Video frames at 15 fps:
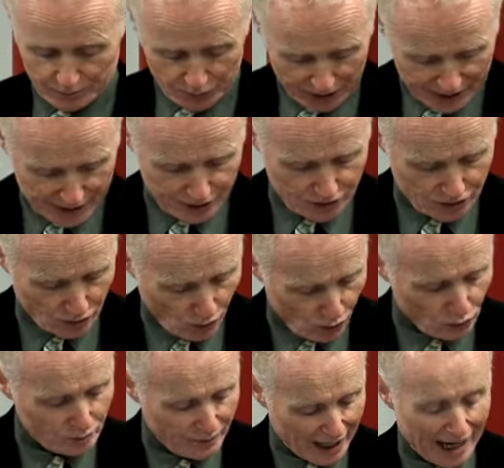please, to
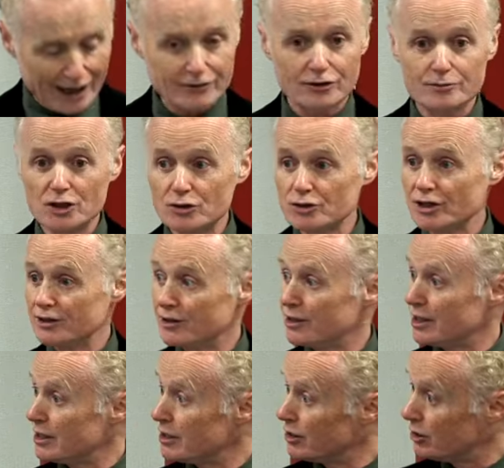hold back from using
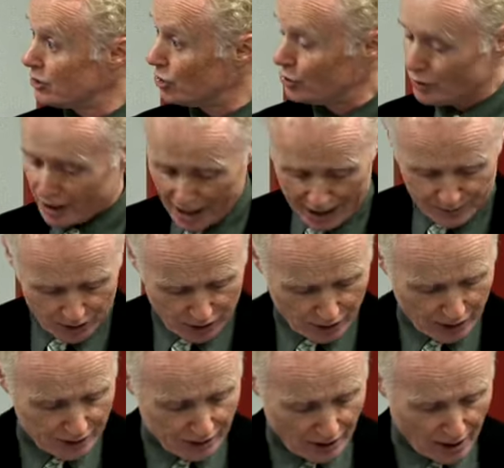the Q&A
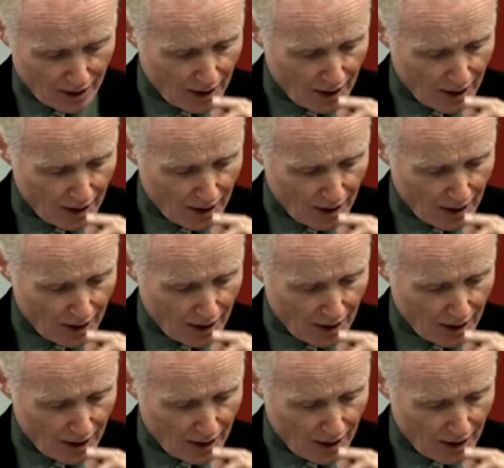period